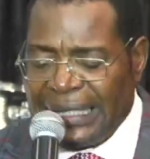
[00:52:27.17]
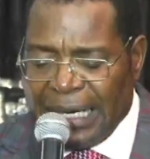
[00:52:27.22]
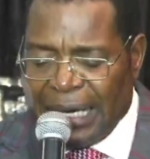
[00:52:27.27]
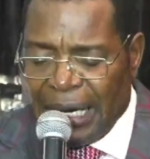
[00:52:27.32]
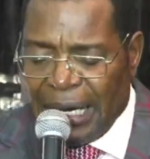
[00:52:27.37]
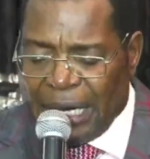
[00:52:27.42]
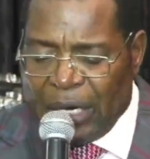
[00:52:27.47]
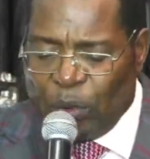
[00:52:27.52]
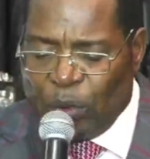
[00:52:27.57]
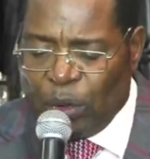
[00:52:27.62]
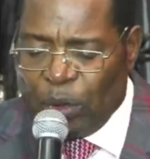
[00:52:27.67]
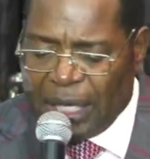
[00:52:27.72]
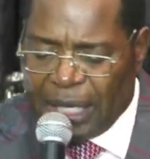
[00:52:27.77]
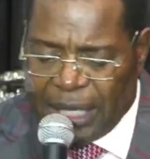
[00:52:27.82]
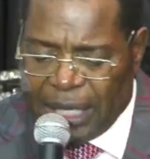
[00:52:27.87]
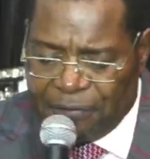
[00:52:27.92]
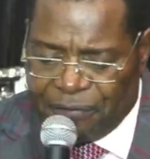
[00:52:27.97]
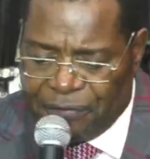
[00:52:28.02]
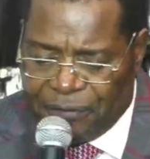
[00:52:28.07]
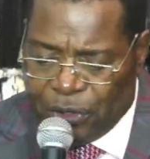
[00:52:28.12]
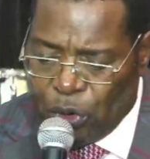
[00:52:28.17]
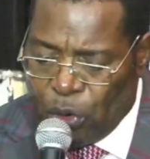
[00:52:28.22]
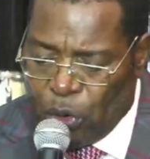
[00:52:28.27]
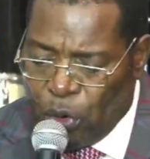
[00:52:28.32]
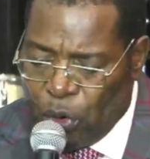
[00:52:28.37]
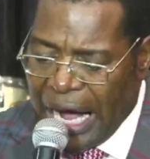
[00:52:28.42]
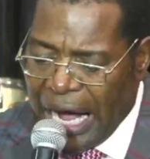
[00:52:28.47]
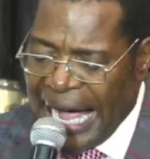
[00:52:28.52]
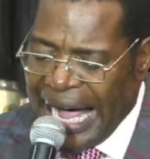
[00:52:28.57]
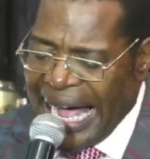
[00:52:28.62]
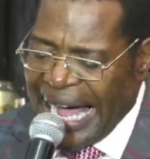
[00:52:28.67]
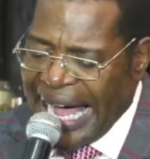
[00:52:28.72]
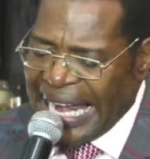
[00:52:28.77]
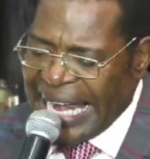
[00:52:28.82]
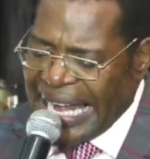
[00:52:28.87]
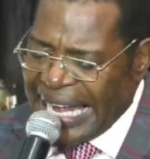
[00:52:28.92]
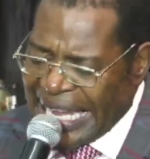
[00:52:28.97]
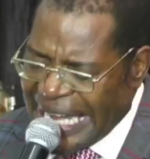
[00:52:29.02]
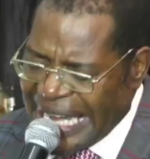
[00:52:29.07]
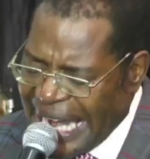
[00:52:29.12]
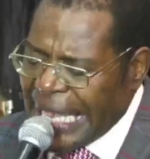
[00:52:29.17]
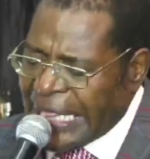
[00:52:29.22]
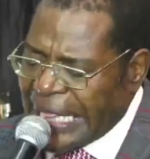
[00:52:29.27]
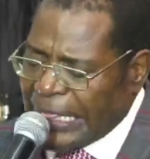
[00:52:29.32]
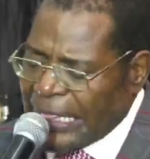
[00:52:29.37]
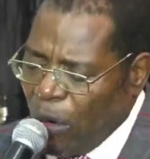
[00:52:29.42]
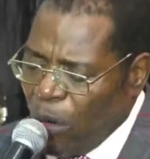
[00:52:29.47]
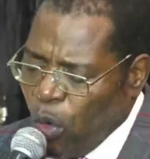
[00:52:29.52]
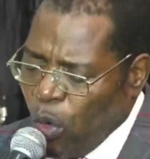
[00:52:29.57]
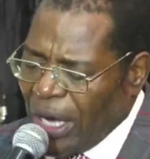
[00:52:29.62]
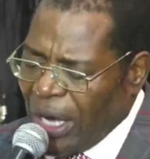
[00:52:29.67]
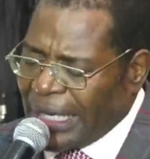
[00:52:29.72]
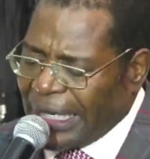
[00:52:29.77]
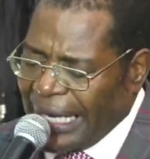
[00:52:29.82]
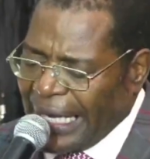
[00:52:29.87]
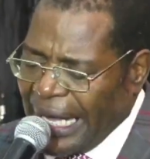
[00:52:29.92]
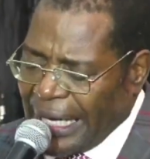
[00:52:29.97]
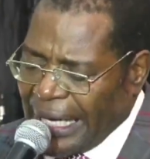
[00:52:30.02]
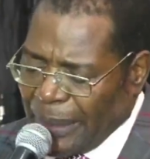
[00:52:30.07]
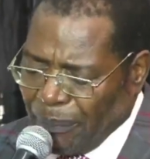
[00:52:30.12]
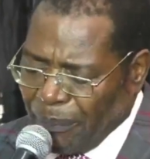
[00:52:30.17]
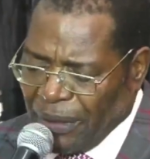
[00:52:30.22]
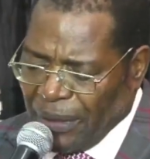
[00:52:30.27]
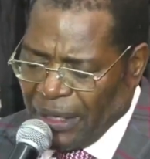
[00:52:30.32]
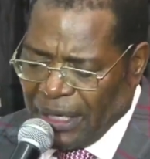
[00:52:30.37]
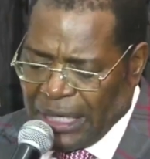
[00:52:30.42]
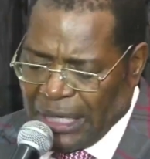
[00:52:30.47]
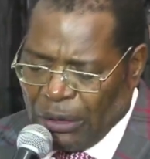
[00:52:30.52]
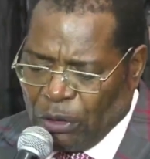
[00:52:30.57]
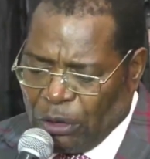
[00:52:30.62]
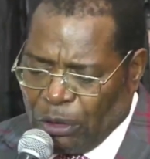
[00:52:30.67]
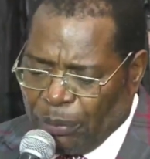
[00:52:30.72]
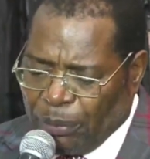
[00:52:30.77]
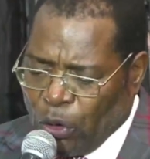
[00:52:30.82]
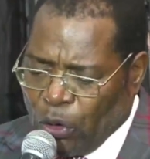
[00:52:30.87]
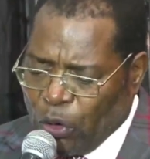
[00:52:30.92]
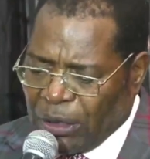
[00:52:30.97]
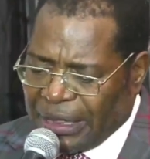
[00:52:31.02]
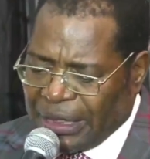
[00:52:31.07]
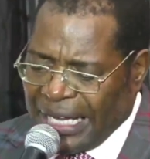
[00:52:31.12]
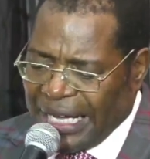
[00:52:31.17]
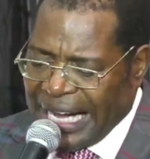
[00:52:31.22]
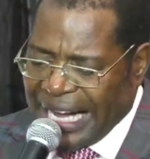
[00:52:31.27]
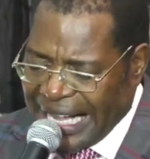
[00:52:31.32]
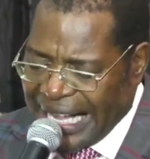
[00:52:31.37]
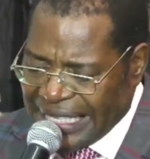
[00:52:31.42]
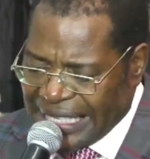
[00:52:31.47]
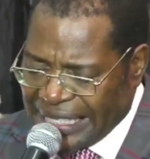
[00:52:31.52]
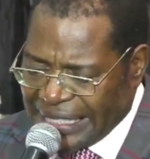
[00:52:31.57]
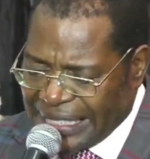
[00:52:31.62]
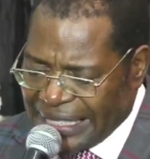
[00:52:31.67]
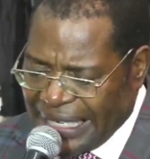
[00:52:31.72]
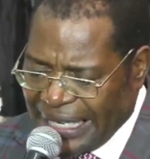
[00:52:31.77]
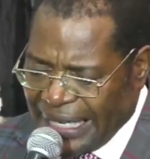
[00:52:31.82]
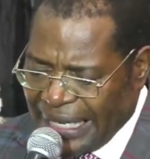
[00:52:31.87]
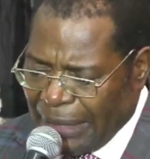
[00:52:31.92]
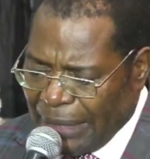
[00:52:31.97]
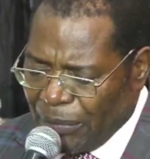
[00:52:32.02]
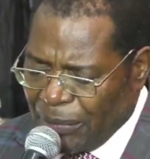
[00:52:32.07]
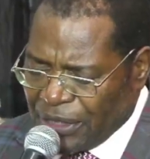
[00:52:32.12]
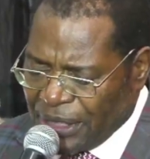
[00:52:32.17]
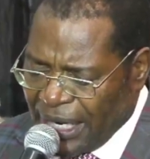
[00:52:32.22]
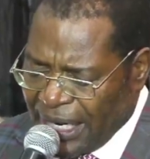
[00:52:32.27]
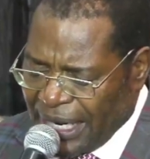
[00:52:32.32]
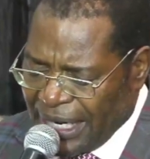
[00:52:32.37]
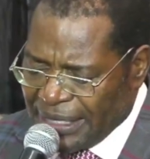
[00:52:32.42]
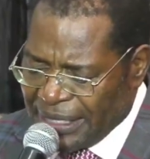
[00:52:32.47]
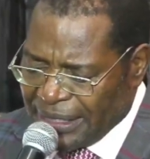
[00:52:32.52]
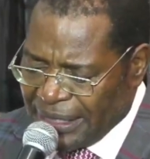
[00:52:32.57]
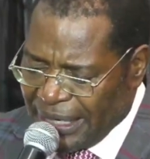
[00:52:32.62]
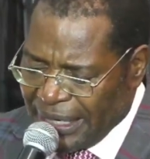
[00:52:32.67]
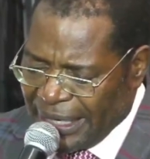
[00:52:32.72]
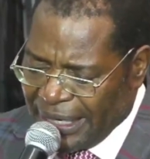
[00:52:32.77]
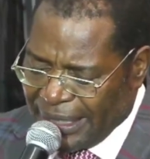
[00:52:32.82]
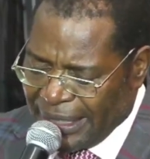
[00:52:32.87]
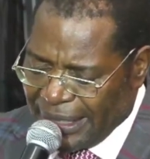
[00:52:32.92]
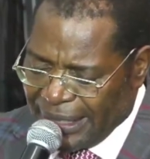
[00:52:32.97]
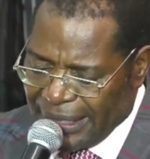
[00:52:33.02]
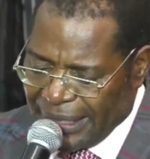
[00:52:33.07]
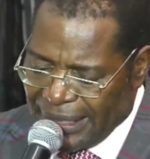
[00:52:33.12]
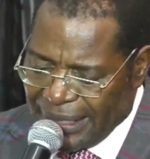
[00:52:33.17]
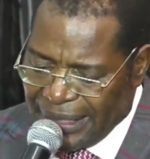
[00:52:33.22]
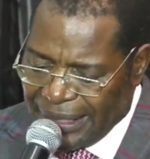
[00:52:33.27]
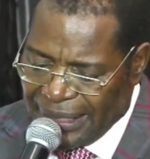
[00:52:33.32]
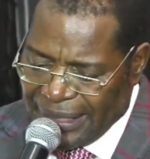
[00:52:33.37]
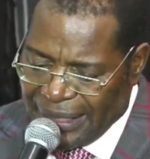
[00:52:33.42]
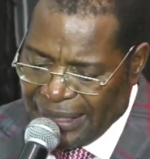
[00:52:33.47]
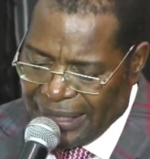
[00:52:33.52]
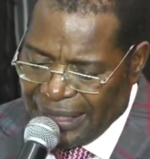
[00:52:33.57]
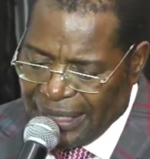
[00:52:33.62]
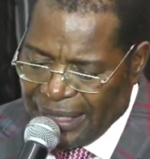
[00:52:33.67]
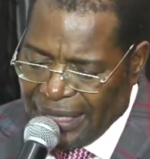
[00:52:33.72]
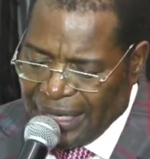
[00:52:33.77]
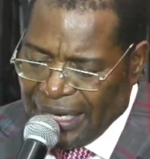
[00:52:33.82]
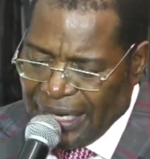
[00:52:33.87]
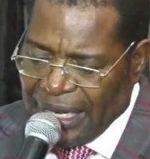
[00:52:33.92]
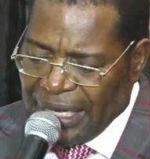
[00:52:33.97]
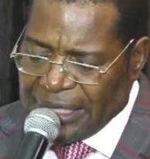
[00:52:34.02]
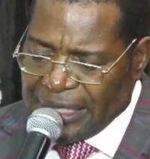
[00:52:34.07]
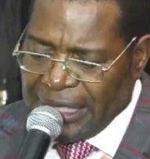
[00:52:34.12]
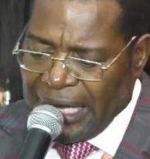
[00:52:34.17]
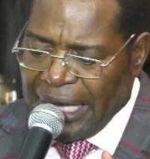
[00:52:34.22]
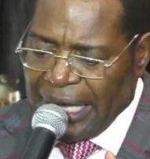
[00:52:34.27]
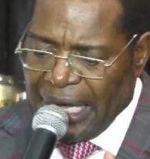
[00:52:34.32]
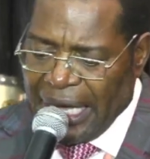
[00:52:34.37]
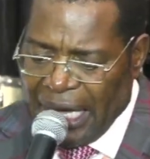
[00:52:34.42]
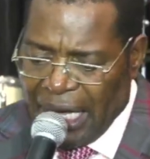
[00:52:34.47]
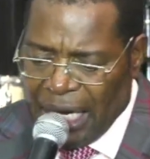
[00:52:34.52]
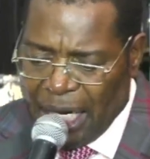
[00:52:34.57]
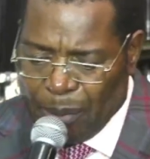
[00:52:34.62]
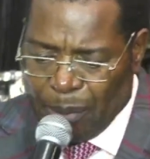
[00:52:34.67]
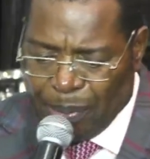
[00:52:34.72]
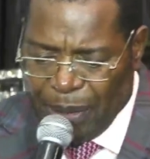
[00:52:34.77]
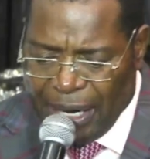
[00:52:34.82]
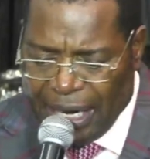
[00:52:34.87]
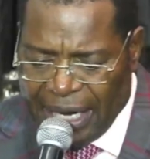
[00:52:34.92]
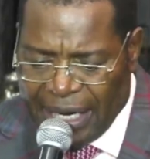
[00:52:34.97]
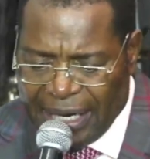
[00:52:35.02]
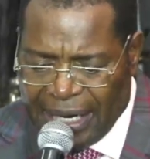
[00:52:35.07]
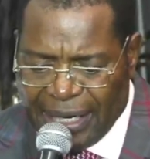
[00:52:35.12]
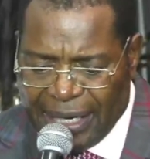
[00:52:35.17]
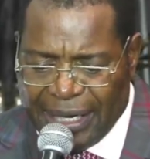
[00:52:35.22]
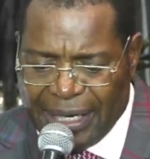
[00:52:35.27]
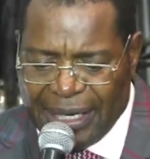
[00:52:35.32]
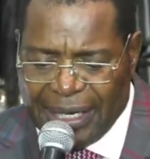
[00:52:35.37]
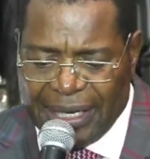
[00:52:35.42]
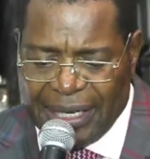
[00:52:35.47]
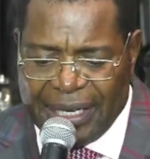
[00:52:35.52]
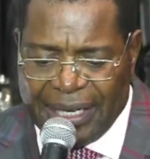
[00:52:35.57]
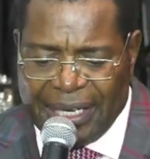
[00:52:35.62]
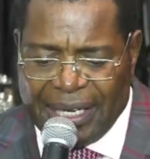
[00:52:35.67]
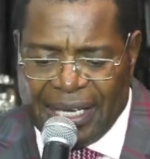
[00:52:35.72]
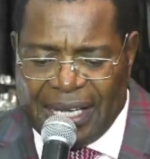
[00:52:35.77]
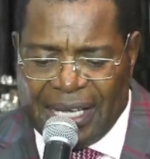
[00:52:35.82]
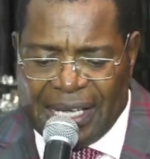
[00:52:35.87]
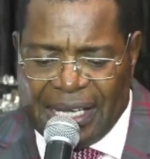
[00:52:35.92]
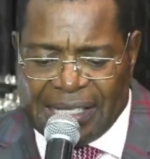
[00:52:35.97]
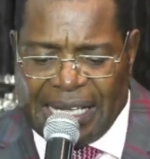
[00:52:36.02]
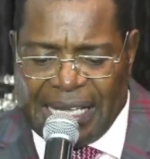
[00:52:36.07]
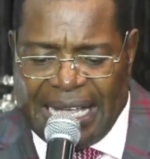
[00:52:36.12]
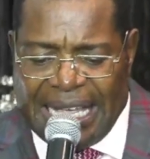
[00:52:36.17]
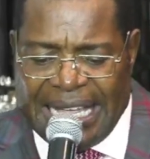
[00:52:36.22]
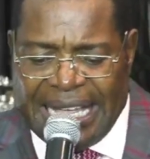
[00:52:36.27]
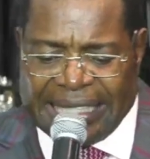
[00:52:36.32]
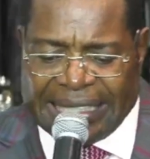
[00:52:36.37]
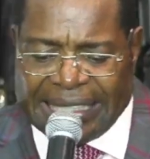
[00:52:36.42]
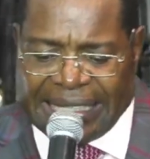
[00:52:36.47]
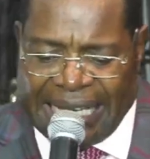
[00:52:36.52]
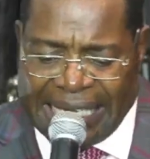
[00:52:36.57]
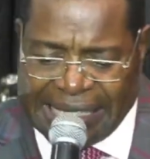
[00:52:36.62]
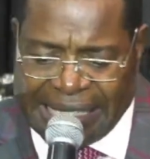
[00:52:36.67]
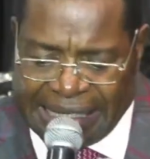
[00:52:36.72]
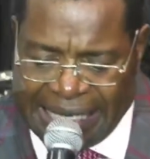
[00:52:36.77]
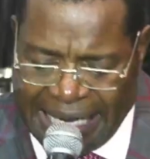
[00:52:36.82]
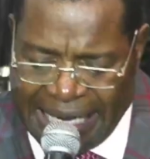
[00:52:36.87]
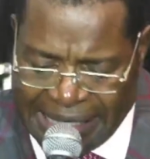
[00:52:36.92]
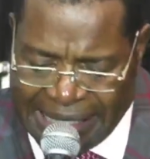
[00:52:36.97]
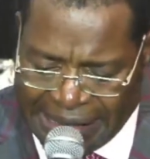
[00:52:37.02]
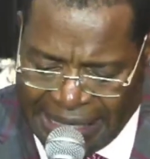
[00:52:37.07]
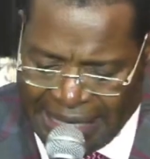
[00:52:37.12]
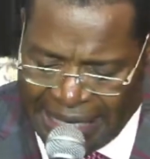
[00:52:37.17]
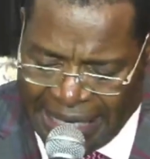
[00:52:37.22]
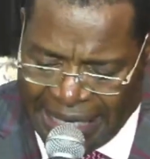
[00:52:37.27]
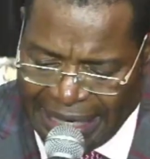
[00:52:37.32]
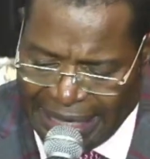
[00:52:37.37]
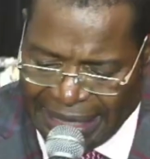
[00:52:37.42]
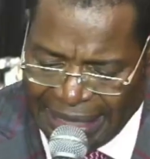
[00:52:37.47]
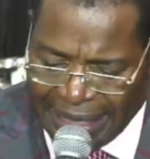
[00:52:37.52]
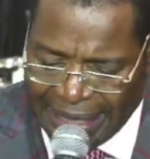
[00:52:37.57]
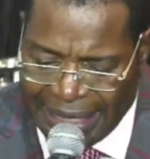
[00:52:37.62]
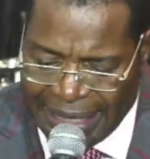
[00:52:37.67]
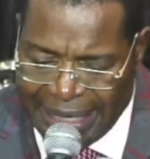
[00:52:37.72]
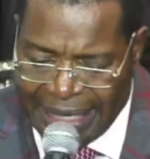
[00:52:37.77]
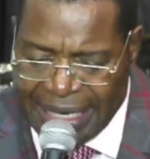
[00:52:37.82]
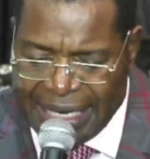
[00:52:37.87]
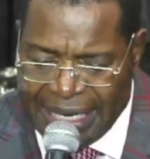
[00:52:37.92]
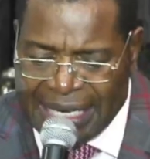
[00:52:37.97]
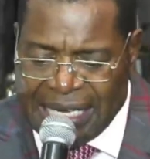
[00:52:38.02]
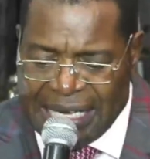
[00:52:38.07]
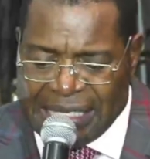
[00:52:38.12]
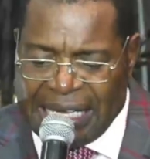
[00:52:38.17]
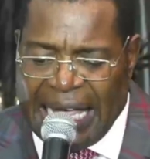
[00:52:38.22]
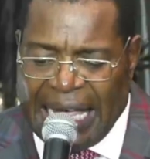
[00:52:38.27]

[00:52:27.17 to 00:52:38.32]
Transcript: he will give you another one like me. He will be called the counselor. Come on, say counselor. Say helper. Say intercessor. Say